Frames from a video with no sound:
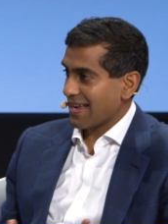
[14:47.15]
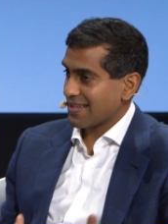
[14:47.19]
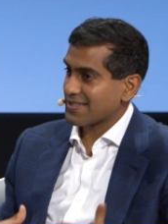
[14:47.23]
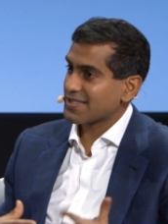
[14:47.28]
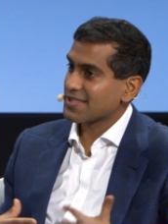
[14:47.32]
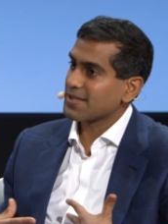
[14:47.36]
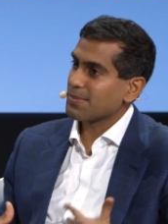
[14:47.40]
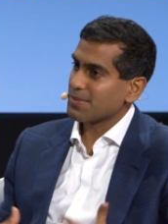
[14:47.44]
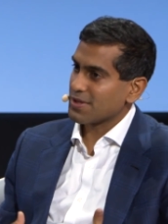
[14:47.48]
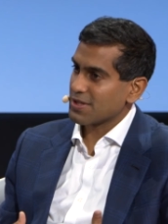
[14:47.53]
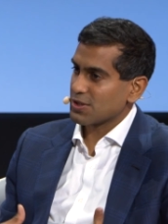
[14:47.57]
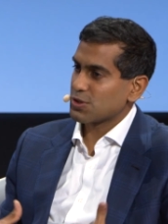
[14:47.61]
as
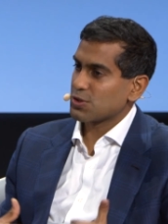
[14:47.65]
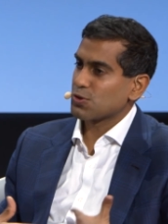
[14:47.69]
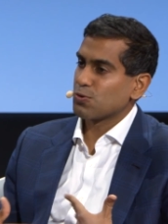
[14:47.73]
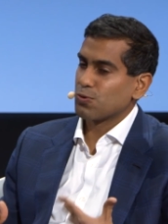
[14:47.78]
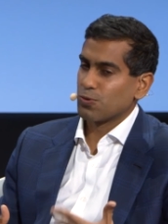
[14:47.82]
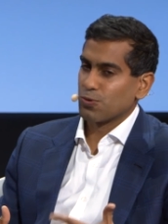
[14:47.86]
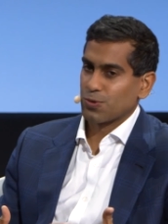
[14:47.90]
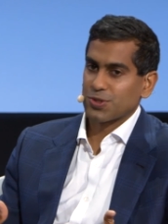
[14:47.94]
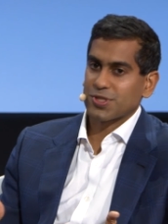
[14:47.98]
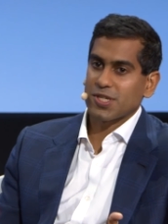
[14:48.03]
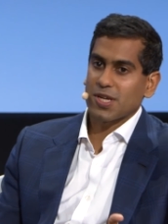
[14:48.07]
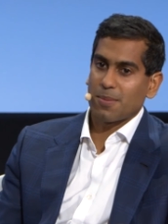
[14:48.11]
some of these
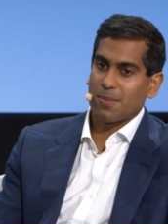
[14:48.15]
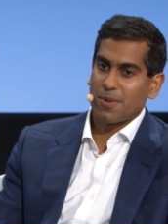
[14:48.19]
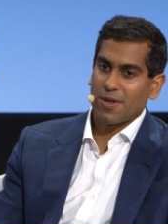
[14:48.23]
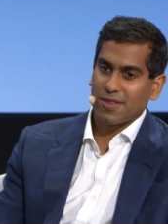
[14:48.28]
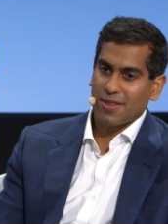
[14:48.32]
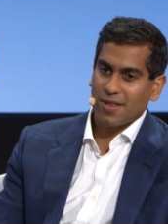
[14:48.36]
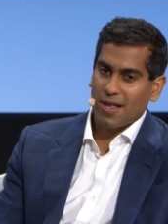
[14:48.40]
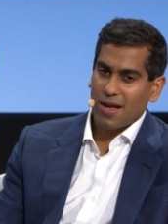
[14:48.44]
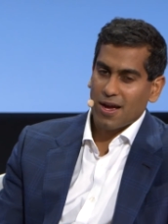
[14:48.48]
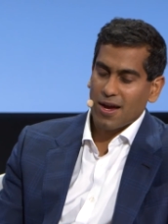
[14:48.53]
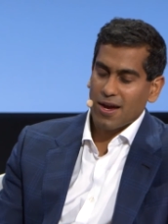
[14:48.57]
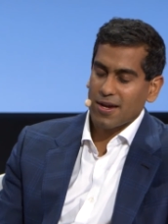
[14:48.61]
tools come
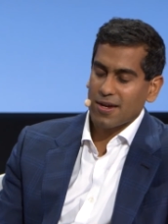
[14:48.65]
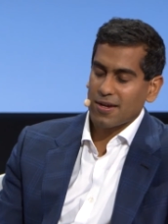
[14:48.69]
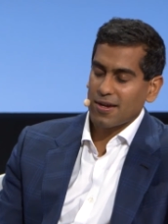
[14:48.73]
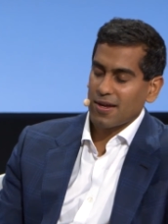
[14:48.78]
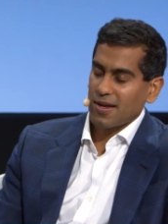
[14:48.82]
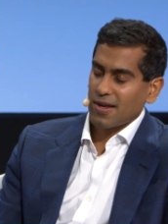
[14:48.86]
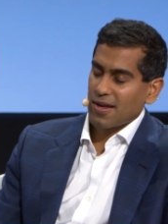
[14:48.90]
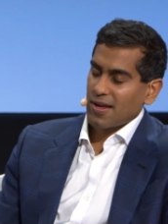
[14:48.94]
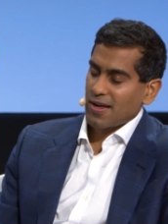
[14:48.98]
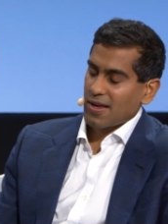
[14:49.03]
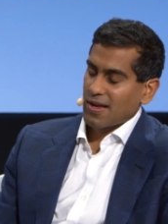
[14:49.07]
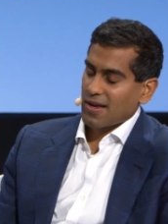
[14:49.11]
online.